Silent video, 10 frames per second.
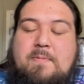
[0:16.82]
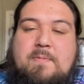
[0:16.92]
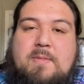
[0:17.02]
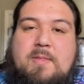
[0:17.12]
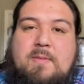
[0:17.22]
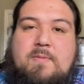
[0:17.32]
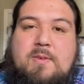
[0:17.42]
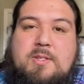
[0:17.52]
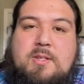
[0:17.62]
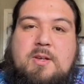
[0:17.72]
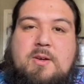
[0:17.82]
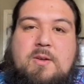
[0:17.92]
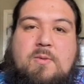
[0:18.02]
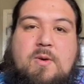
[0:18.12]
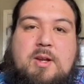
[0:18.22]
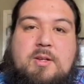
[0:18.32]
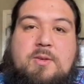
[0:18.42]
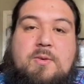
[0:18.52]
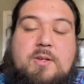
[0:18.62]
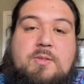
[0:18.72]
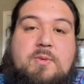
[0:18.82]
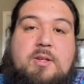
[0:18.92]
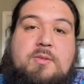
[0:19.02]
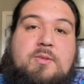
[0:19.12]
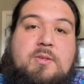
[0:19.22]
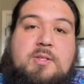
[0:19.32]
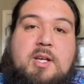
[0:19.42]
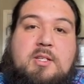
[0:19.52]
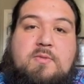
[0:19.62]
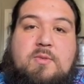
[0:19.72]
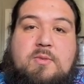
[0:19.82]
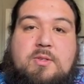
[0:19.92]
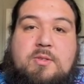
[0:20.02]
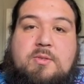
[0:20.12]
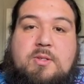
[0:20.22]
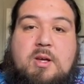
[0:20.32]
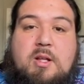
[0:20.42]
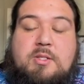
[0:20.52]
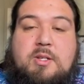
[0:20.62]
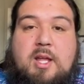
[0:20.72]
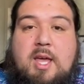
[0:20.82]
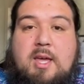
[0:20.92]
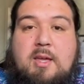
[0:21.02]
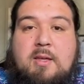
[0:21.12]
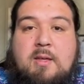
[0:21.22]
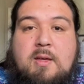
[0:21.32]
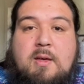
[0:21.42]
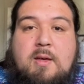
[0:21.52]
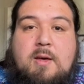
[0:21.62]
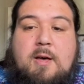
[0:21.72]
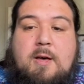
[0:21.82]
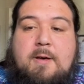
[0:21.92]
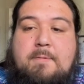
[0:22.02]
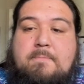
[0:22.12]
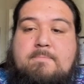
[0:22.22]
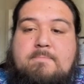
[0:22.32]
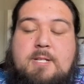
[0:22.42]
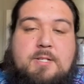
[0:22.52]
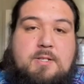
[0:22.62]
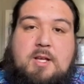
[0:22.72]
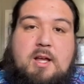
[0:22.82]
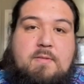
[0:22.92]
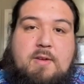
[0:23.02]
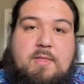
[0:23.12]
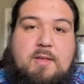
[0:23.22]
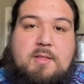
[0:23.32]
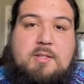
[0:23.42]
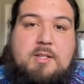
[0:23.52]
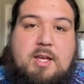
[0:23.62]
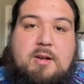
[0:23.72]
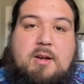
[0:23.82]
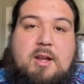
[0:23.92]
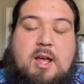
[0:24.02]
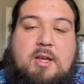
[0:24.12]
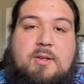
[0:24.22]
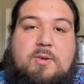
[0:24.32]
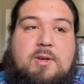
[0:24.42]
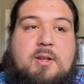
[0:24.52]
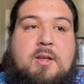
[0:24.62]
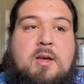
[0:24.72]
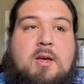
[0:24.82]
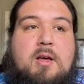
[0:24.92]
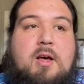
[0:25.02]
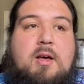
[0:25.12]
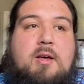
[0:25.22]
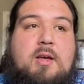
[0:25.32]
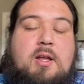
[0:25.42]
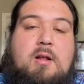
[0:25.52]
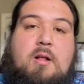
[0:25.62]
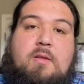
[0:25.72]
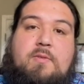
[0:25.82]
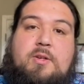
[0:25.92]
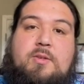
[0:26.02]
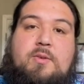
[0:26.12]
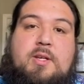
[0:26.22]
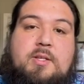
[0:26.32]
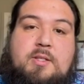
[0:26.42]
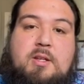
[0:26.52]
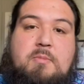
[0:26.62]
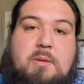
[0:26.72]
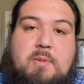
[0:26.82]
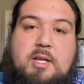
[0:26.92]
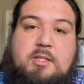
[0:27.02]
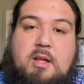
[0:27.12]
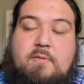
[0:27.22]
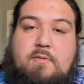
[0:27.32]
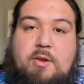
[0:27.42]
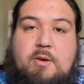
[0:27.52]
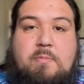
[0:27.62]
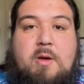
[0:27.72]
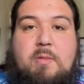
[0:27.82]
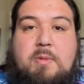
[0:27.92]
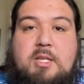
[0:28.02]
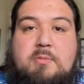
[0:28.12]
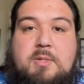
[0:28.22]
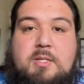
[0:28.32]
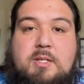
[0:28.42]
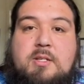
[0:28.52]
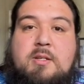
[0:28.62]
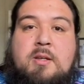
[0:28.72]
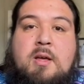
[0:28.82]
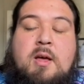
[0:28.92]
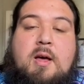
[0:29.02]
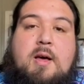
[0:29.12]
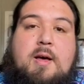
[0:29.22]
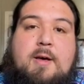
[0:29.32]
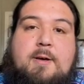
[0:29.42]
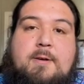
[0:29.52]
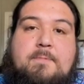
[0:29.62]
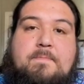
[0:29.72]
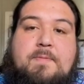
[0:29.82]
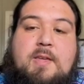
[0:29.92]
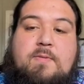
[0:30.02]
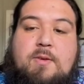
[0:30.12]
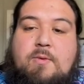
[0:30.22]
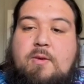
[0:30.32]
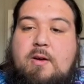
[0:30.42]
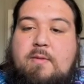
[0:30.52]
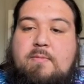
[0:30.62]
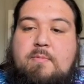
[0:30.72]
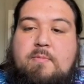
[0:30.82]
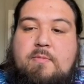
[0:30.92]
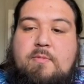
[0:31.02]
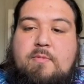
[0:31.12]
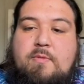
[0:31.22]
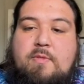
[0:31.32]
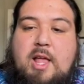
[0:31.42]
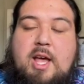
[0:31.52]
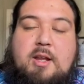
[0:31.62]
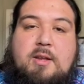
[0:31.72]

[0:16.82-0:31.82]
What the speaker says: The first thing you're going to want to do is when you tune your saxophone, you tune to concert A. It's just kind of, I think, the standard on how you do it. And all of your tuning is going to be based off your mouthpiece position. If you are flat,